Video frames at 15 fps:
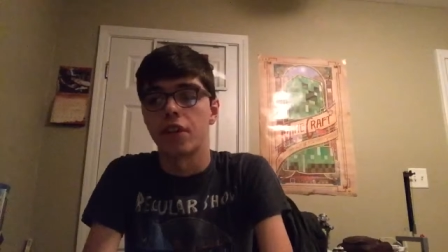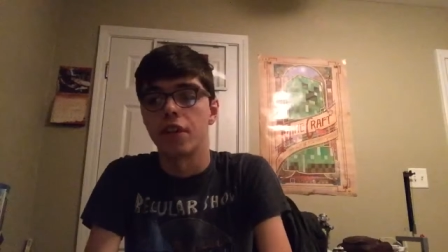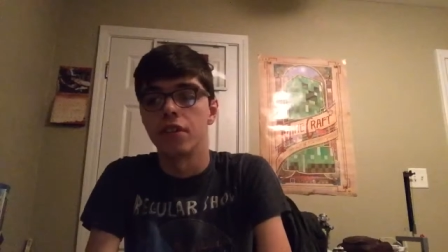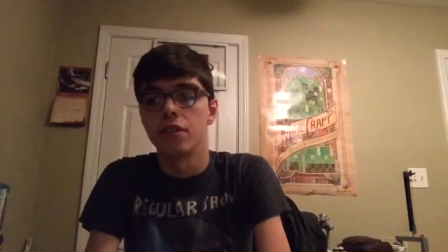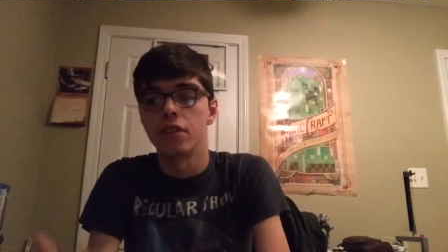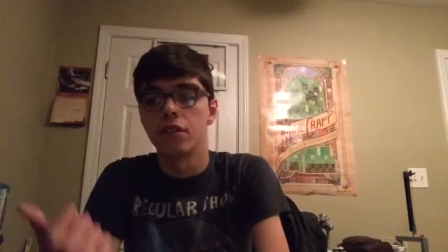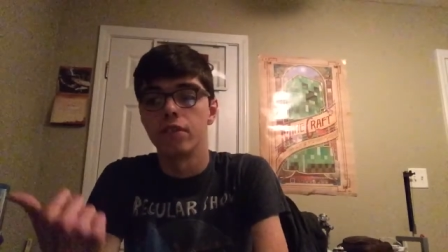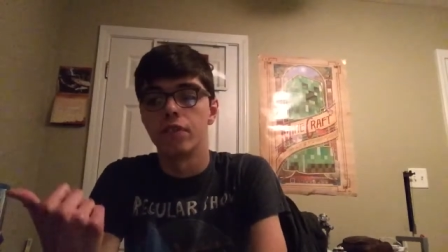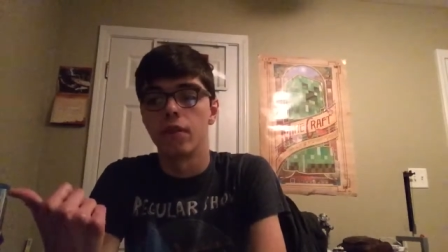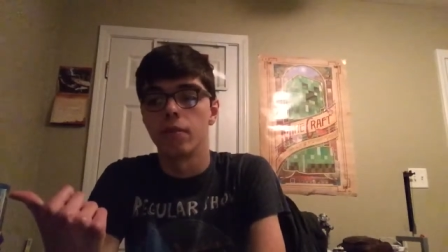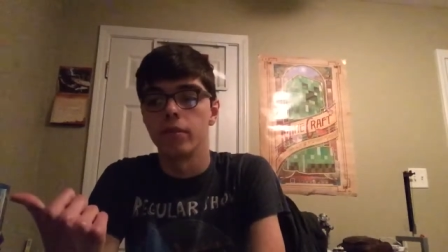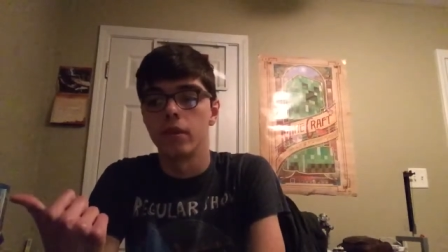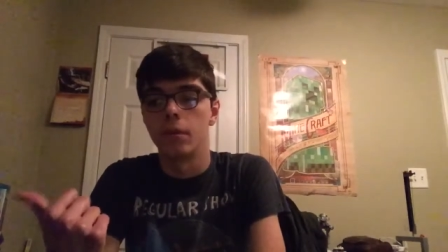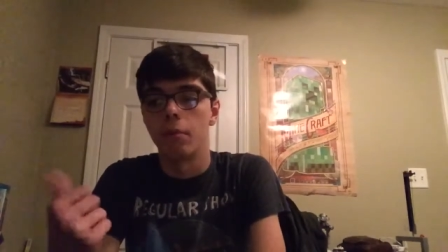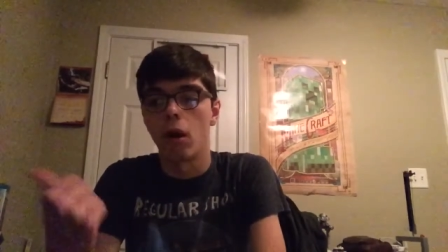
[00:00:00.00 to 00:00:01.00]
character
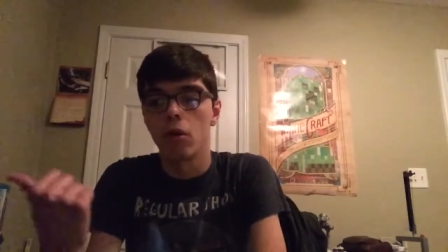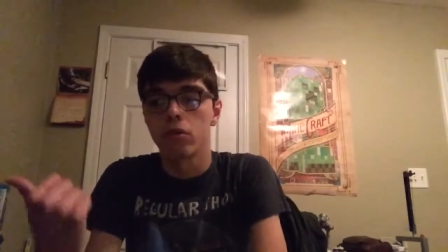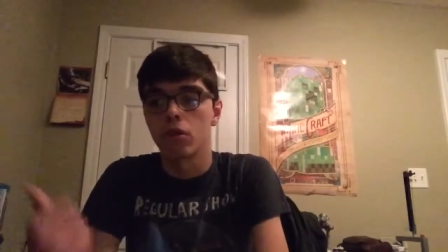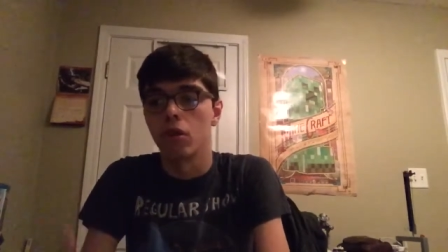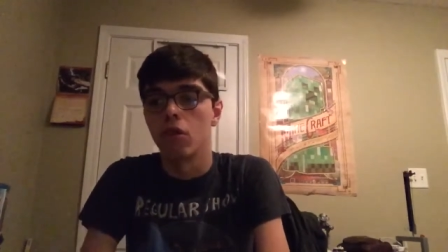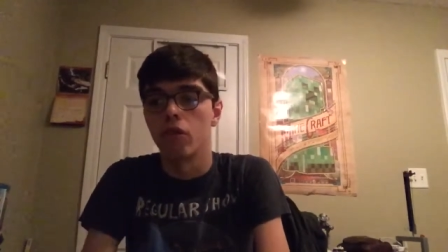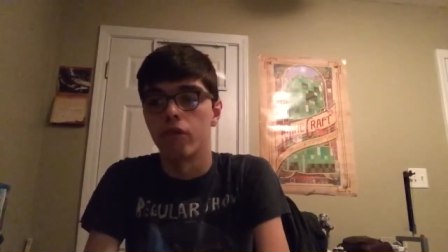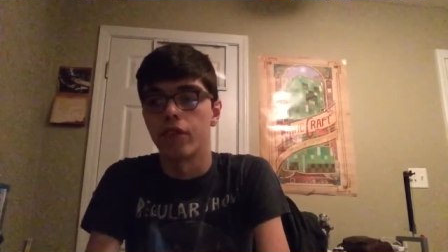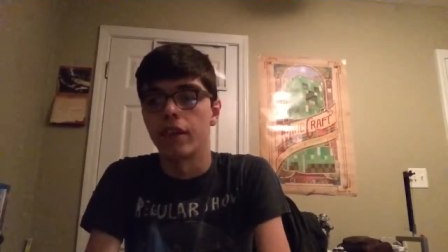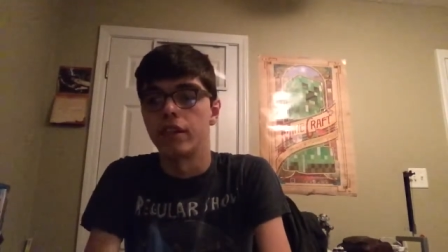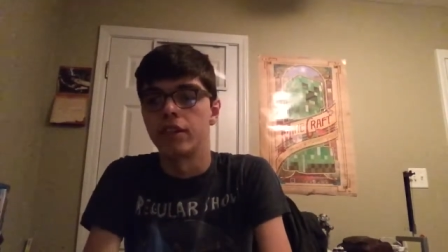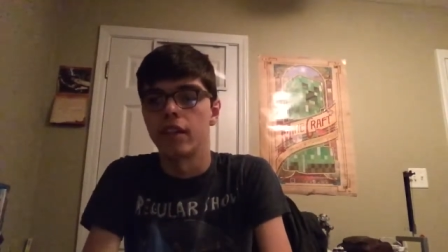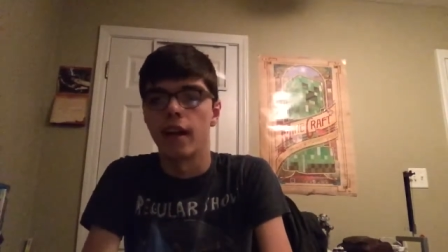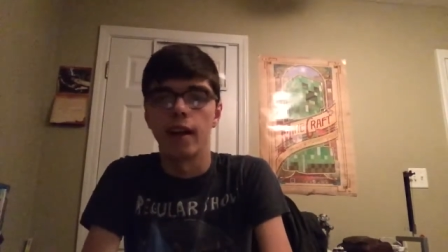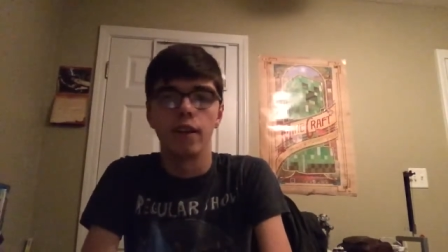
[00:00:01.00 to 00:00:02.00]
from the Balto
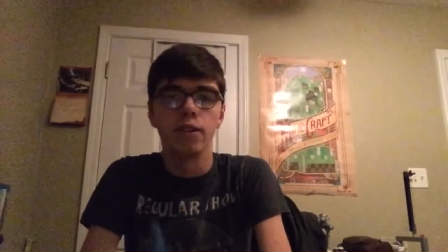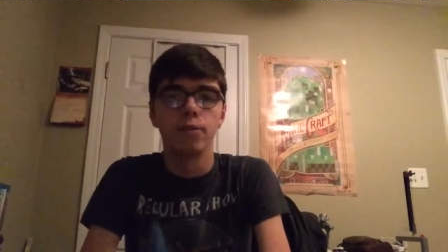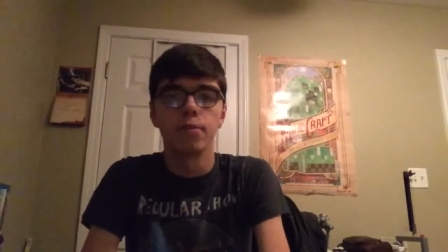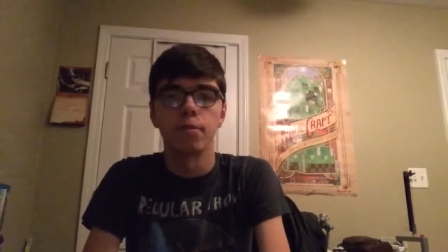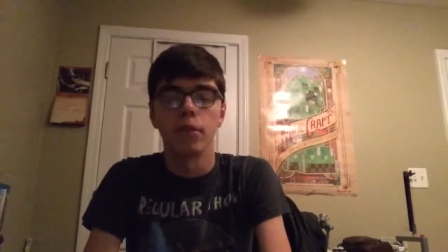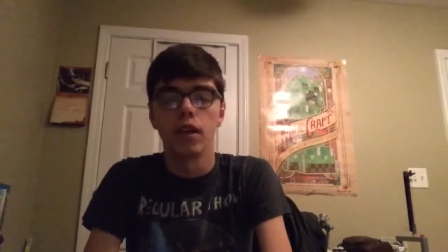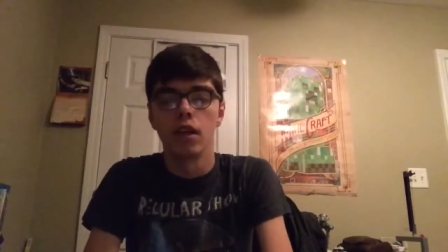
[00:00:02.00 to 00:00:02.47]
franchise,